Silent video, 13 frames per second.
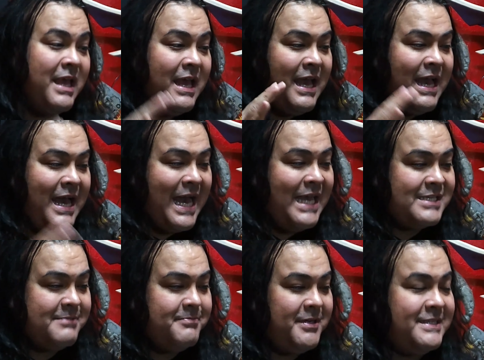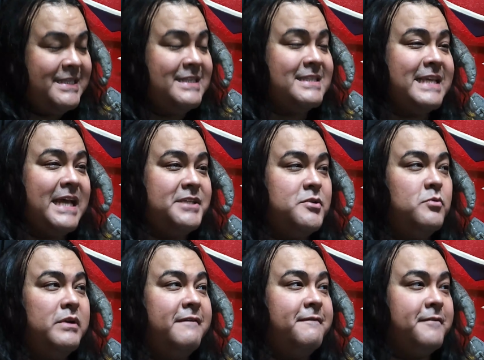I actually bought this statue when
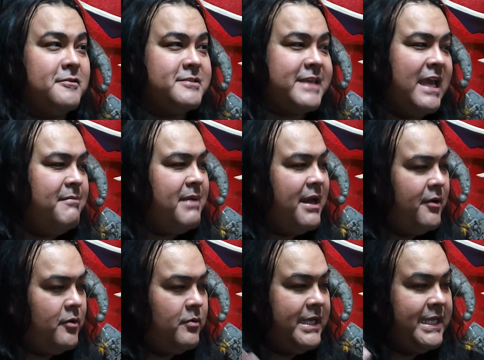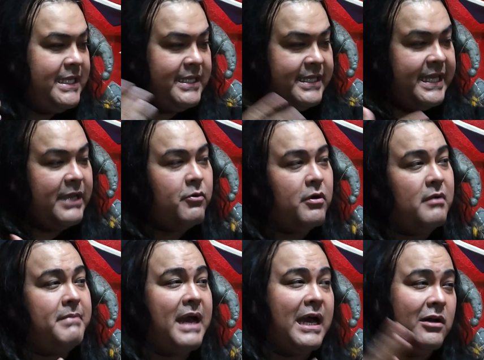it first came out when they were
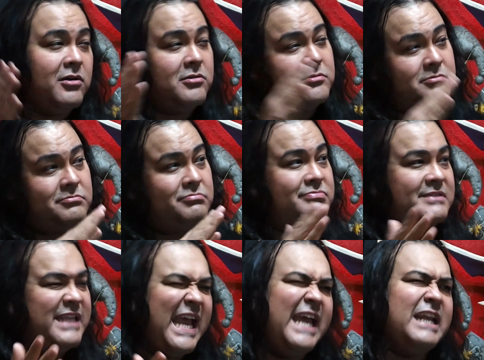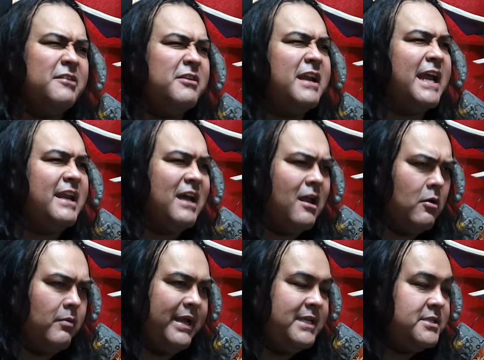about $809
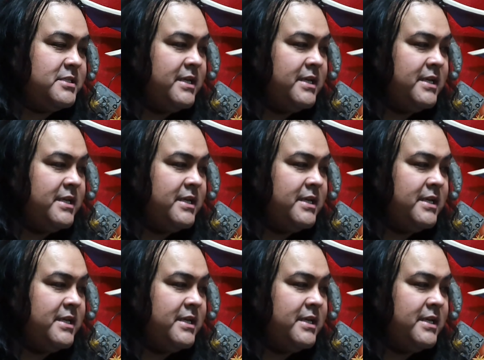range.